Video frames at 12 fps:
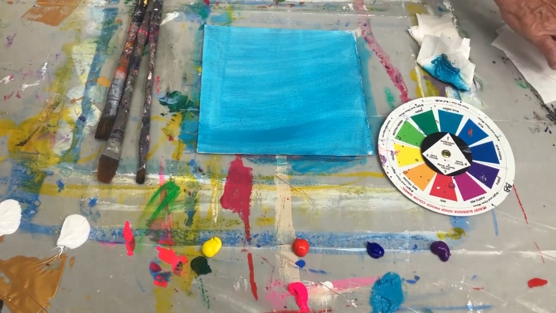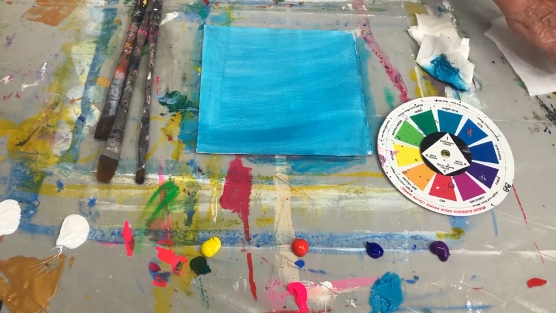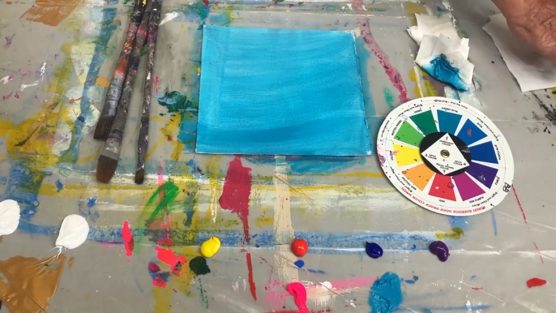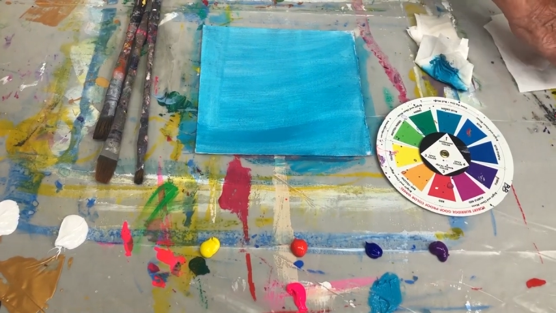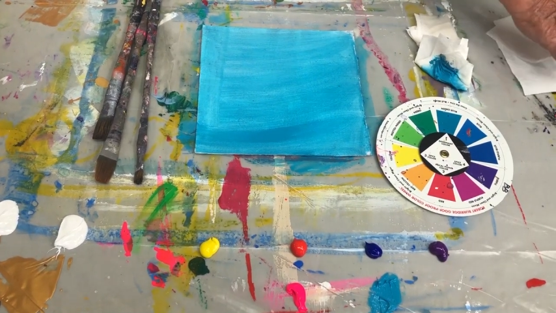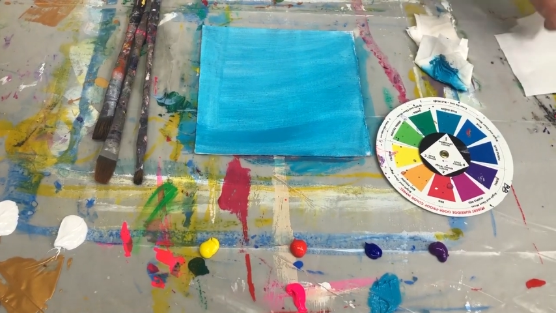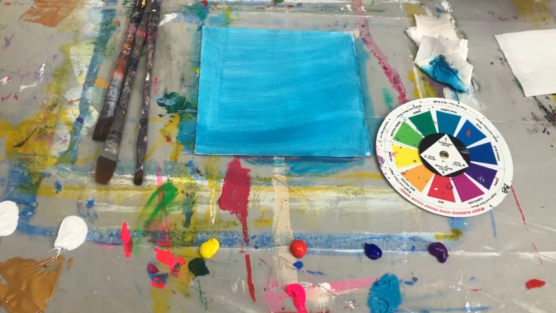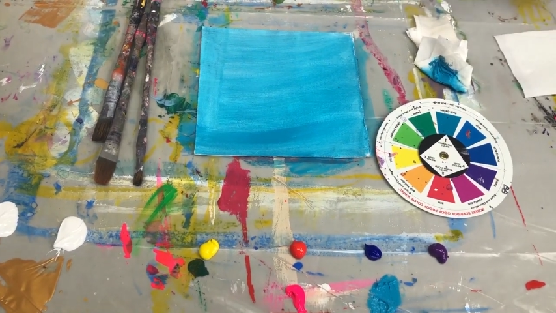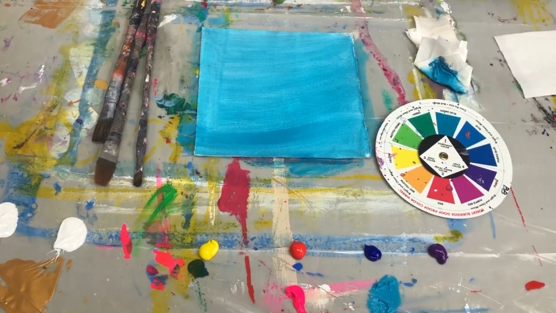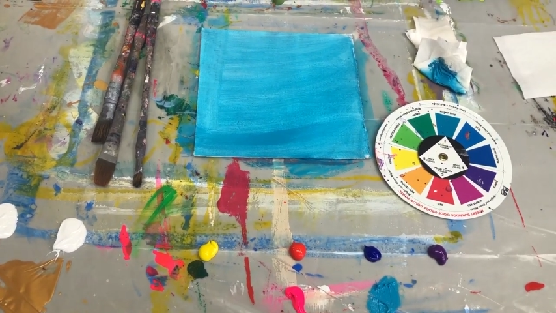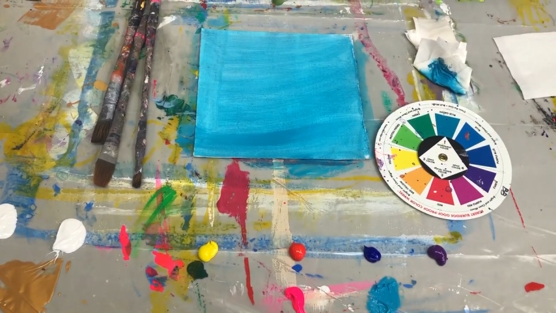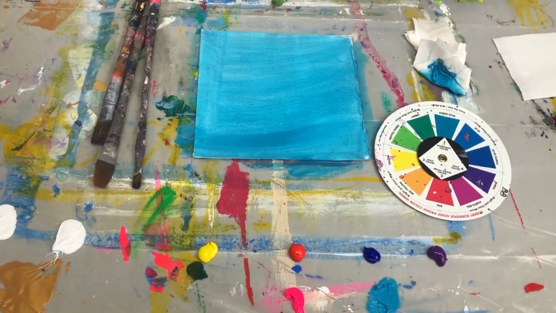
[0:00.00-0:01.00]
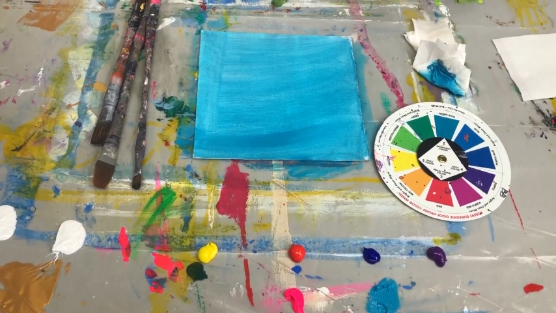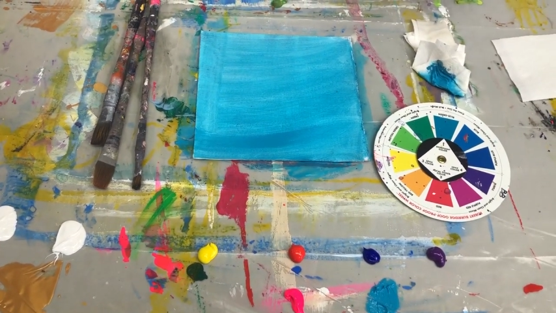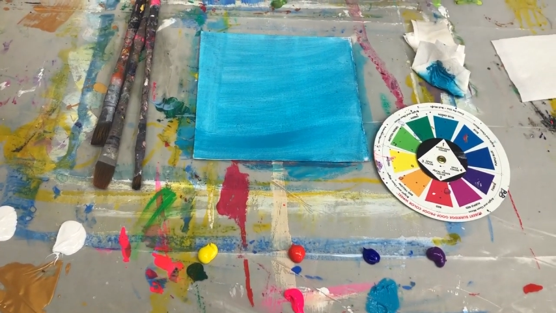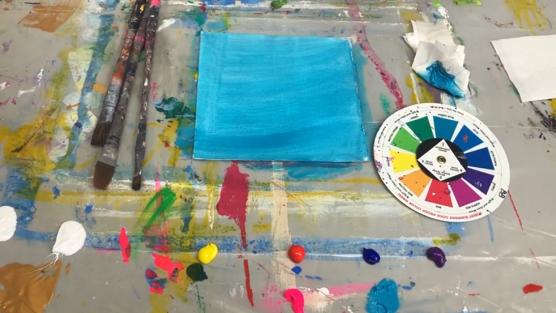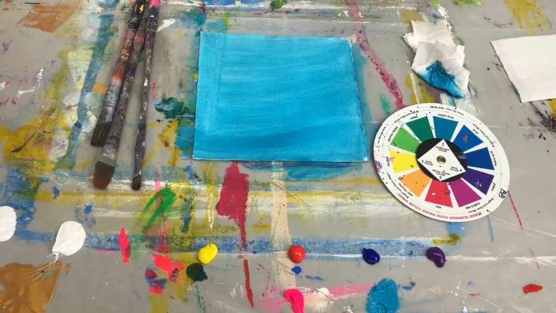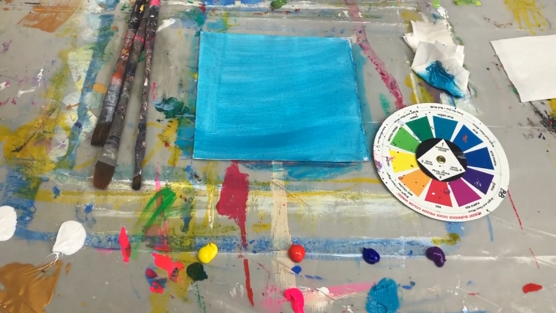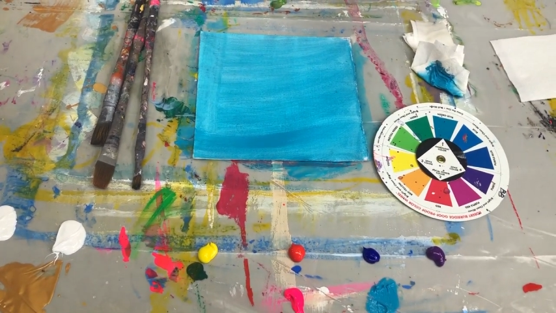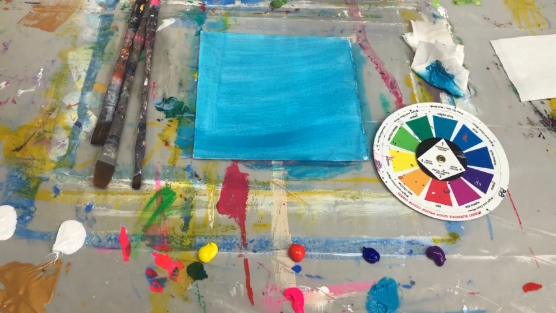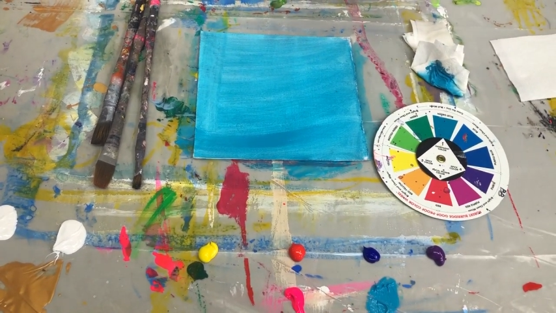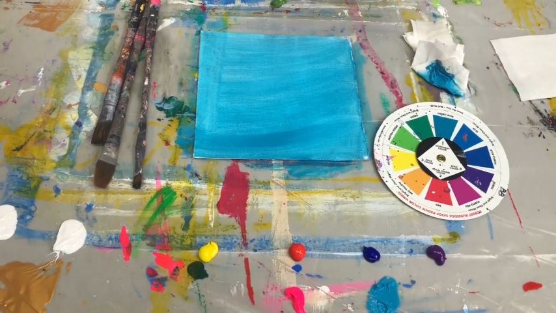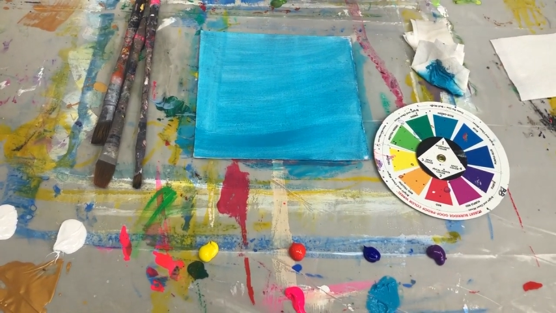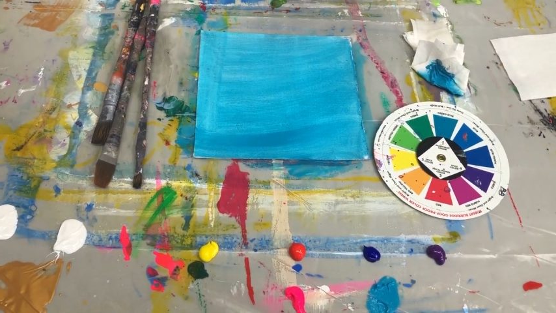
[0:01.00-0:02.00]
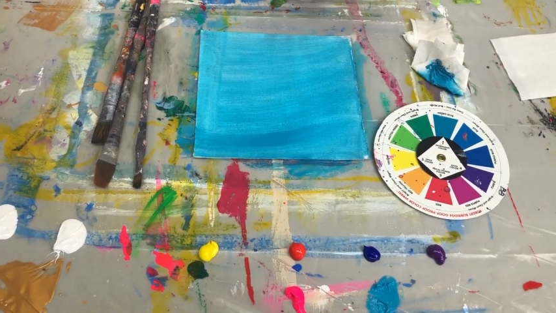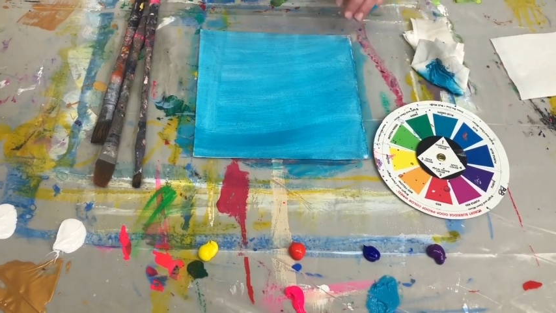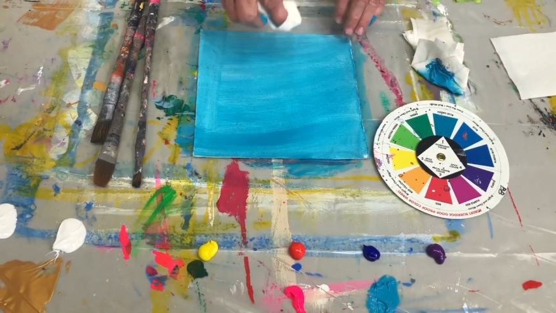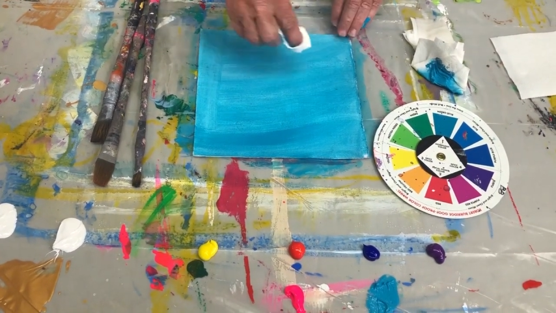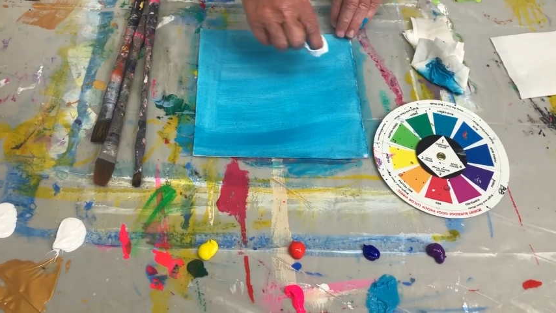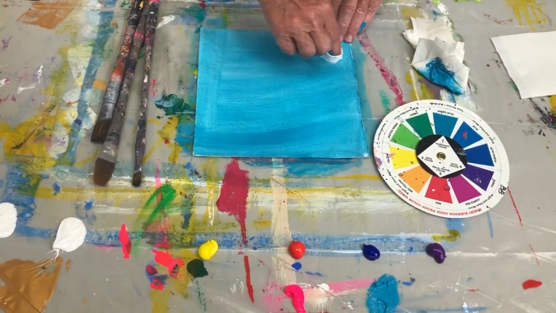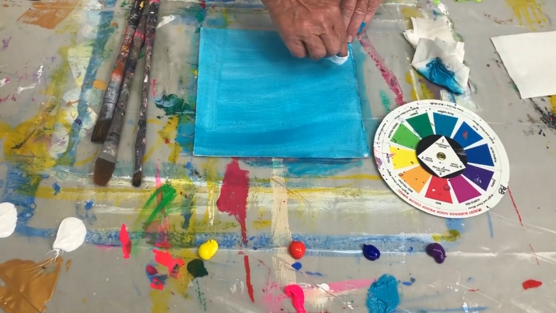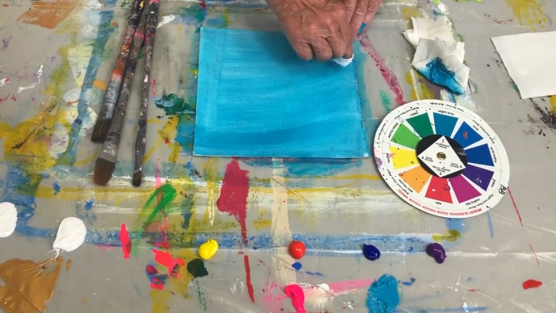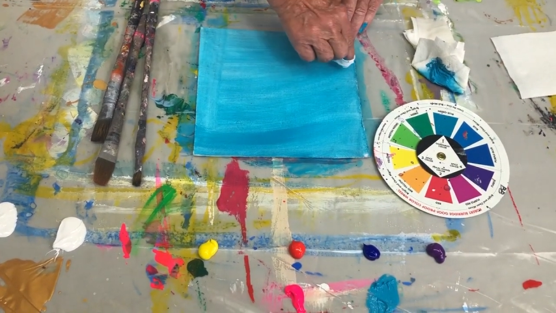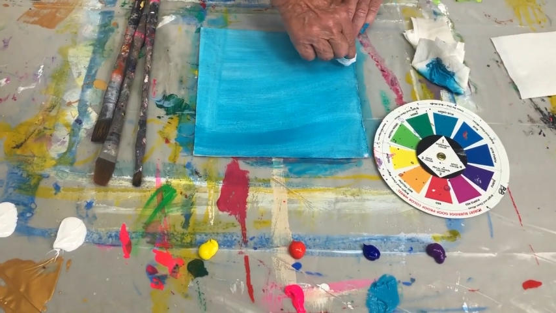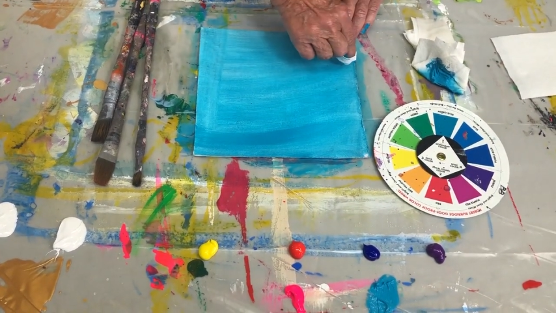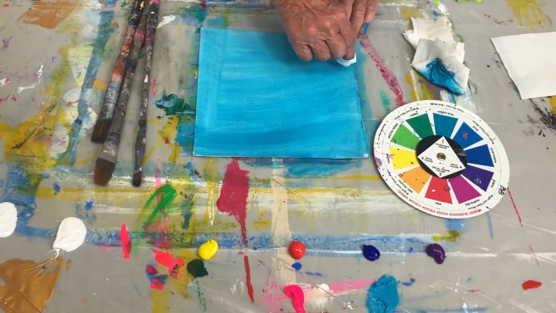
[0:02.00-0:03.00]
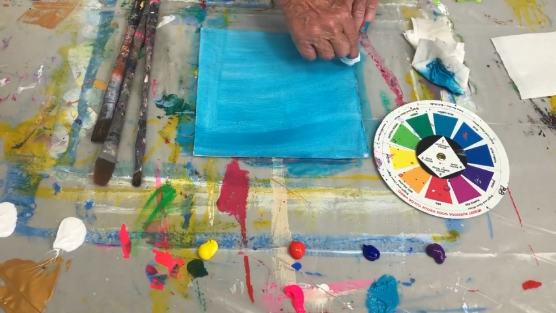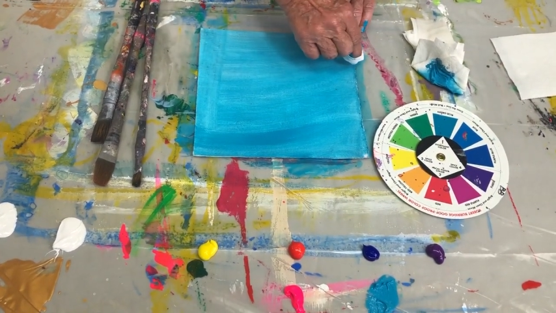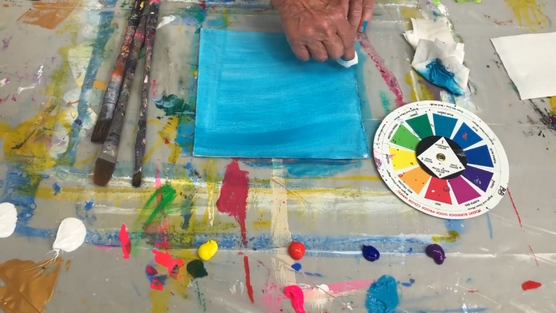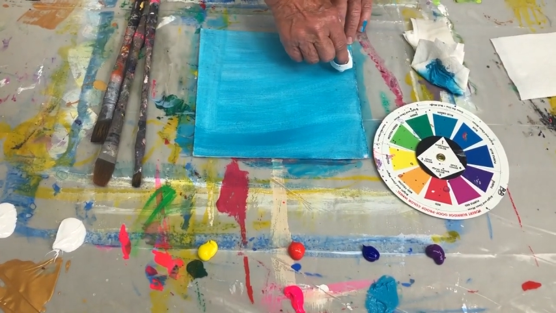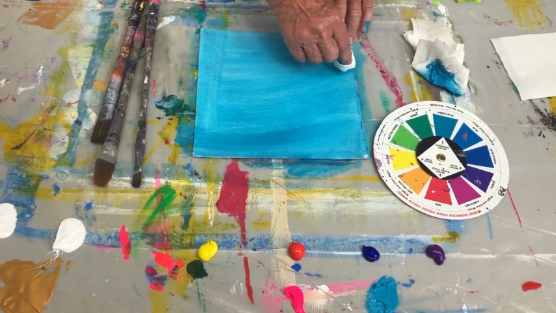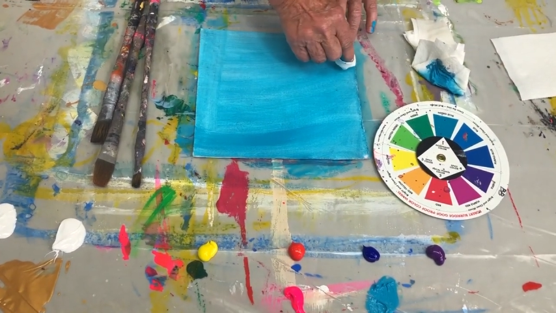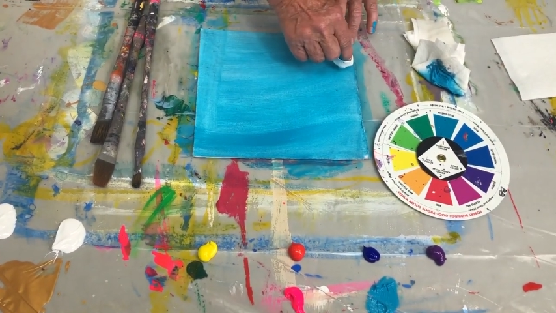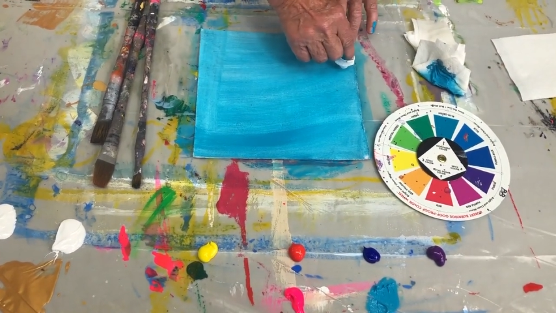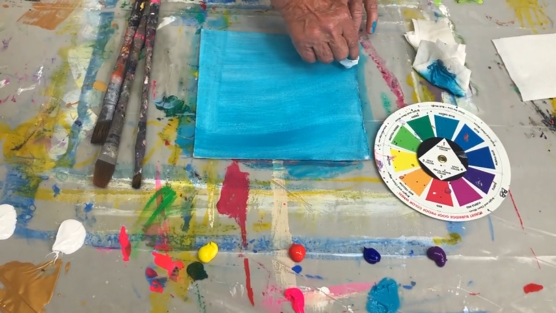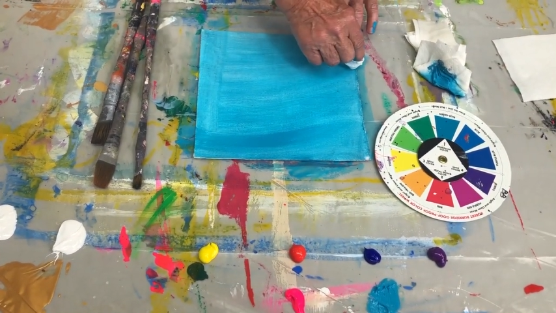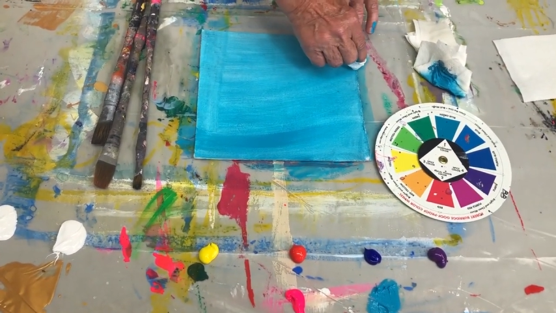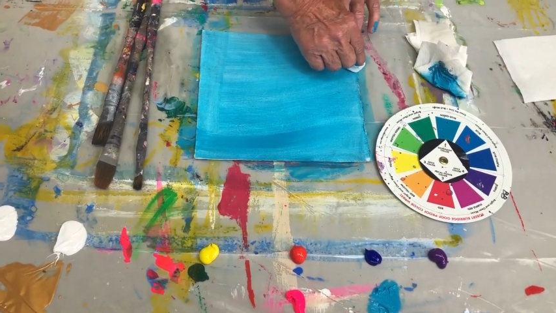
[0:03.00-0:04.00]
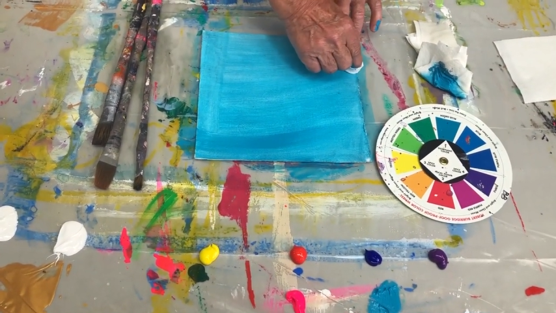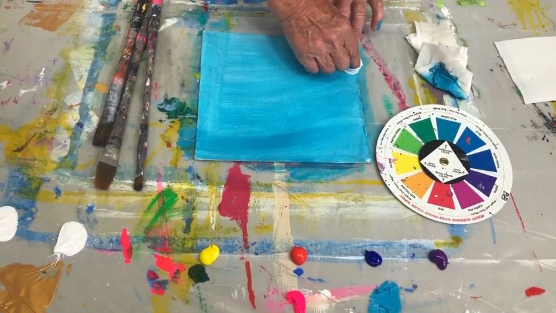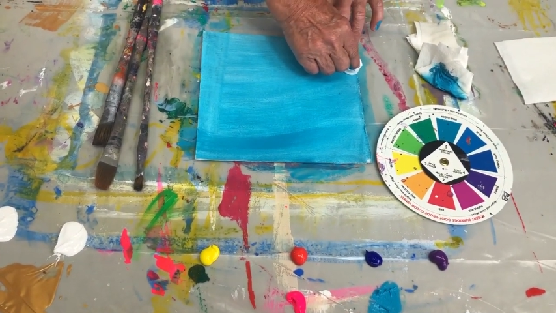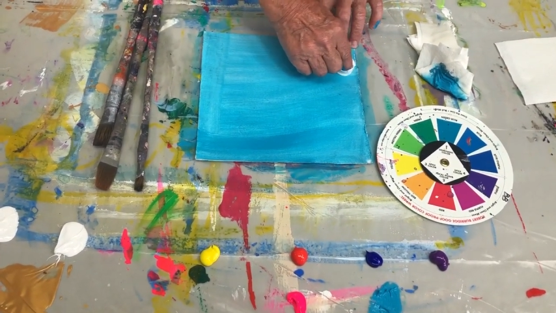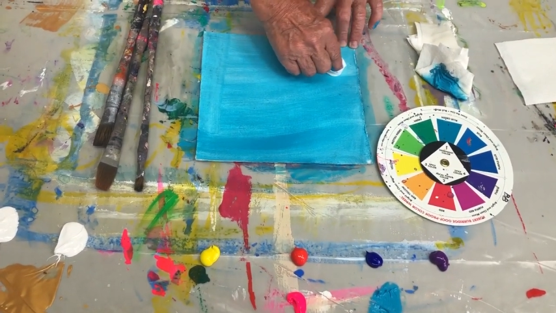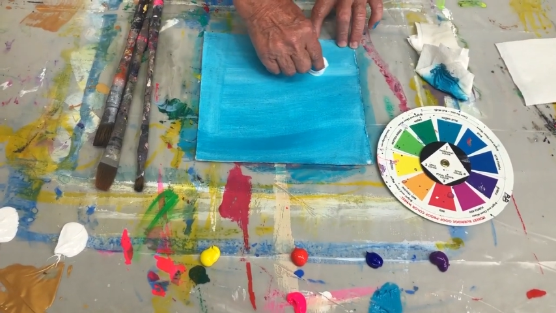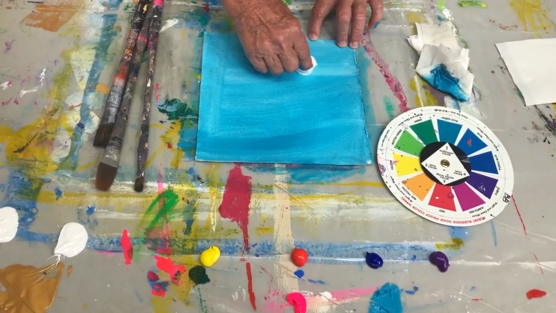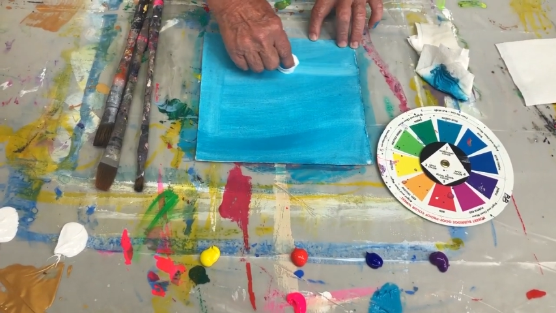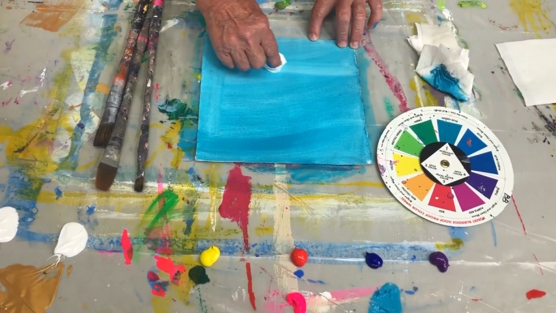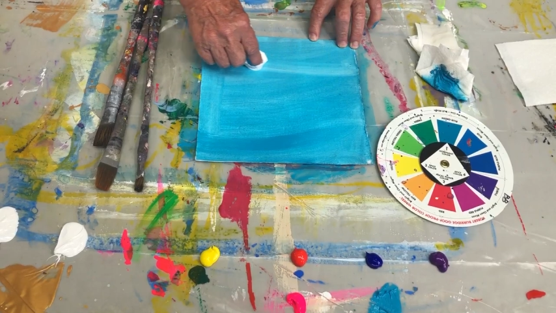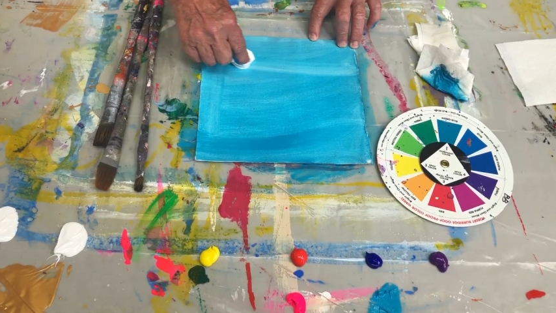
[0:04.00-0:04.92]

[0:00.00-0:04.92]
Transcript: [unreadable: no face in view]